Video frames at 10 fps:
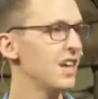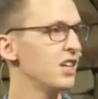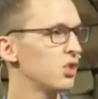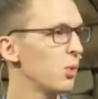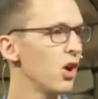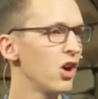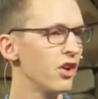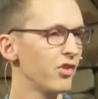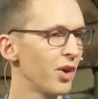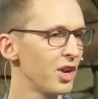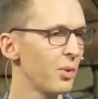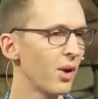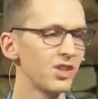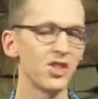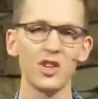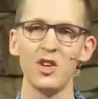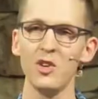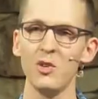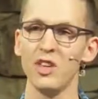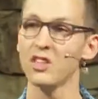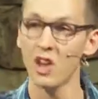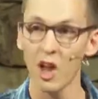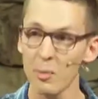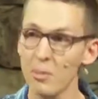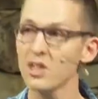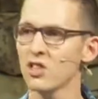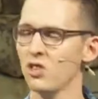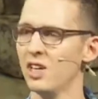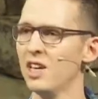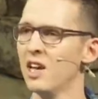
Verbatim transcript: in his word of what he wants to do. There's a lot of mystery,